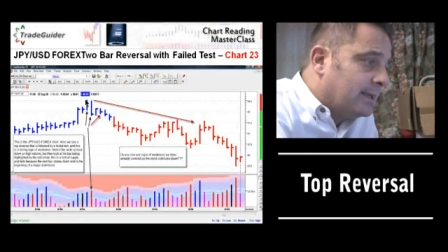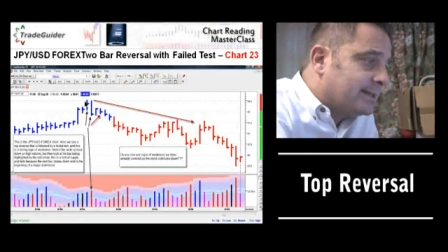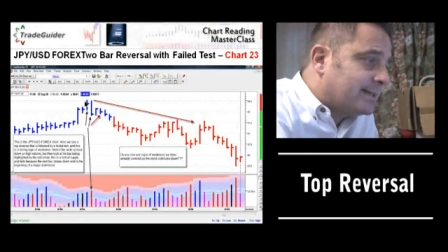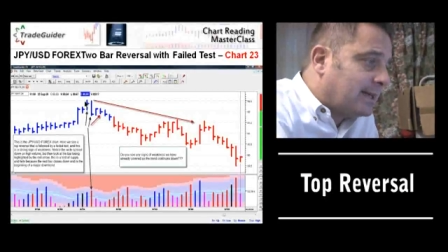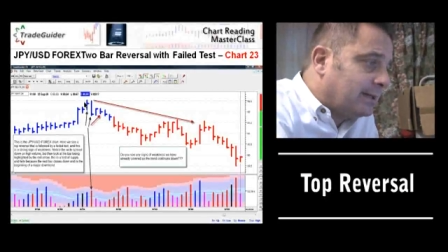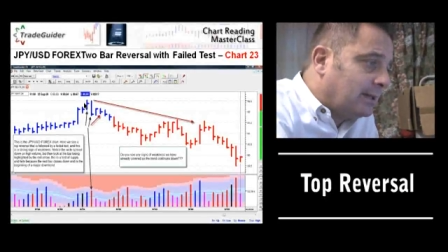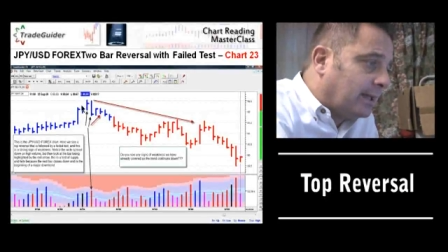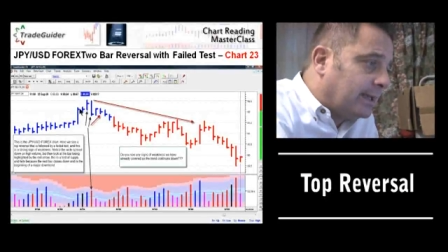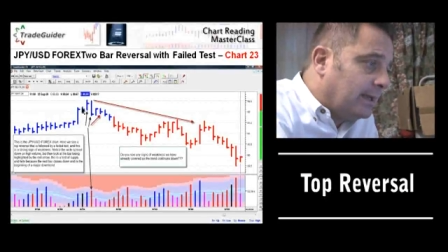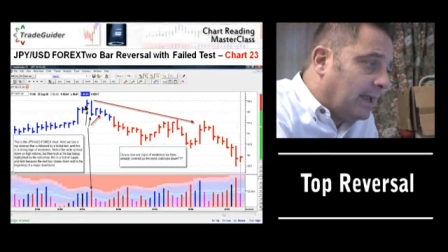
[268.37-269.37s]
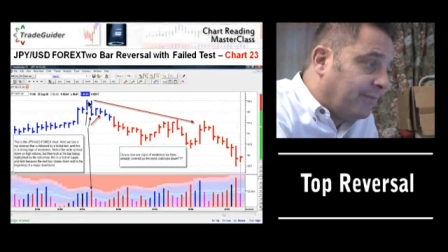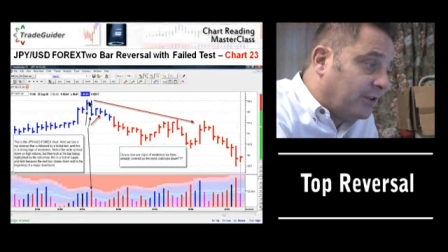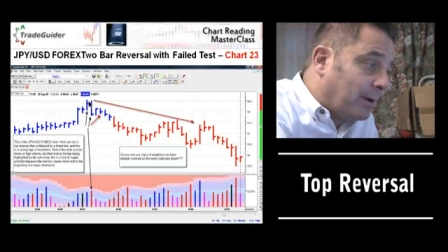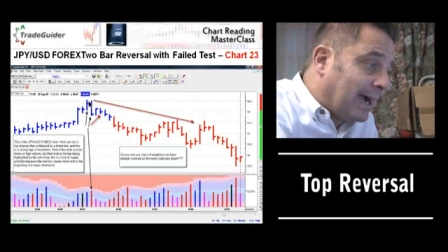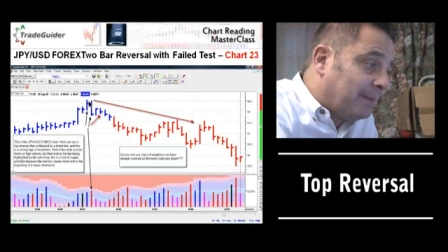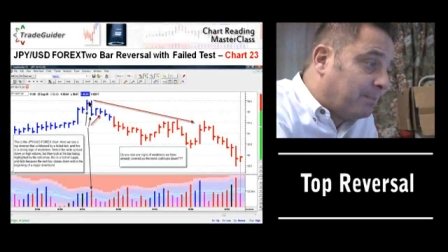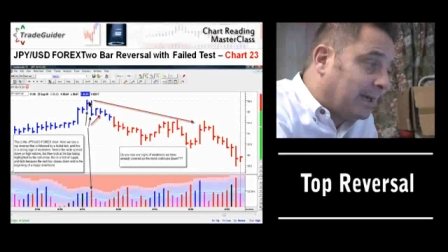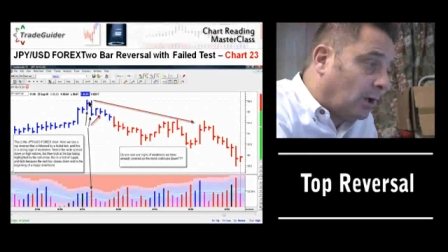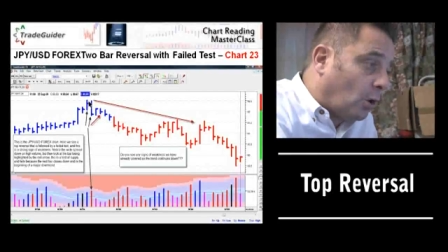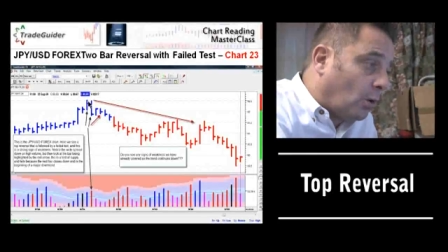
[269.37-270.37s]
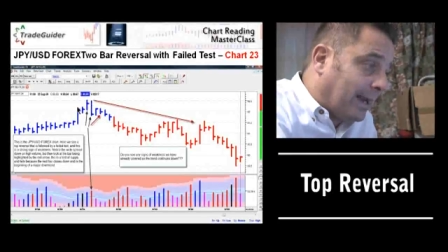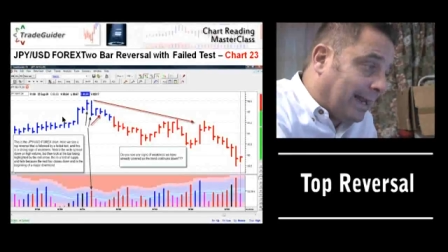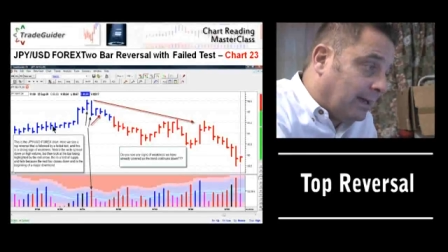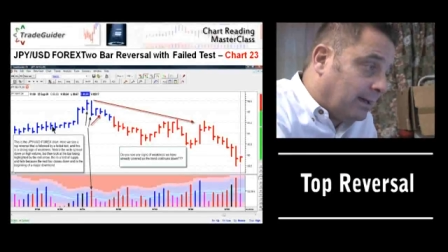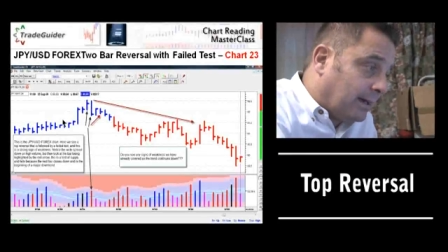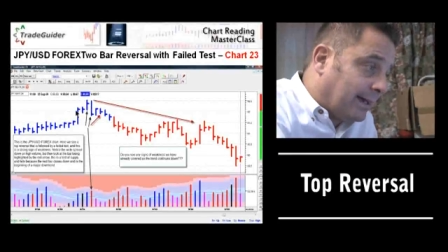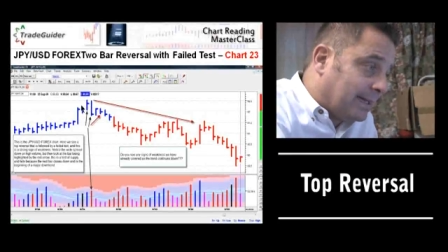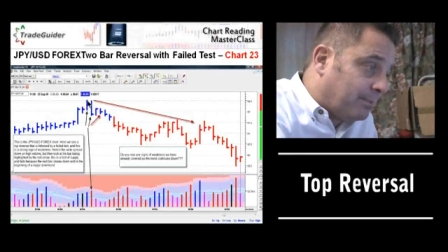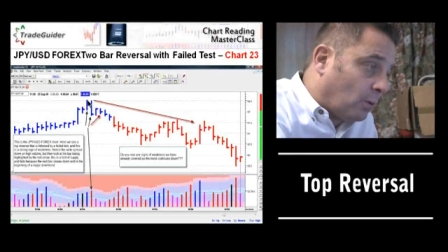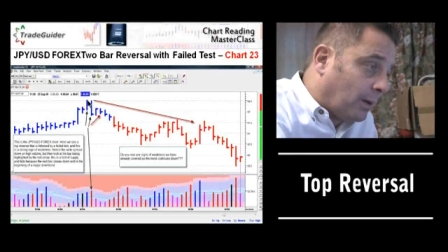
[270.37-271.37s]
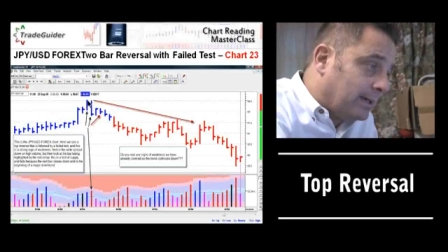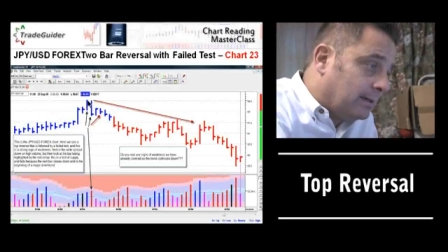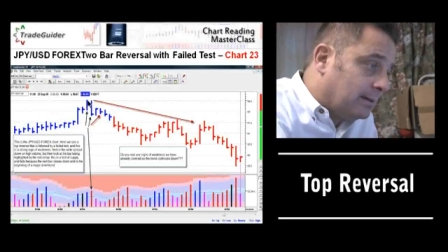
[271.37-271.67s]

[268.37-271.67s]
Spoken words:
Suddenly, if you had been long here at any point,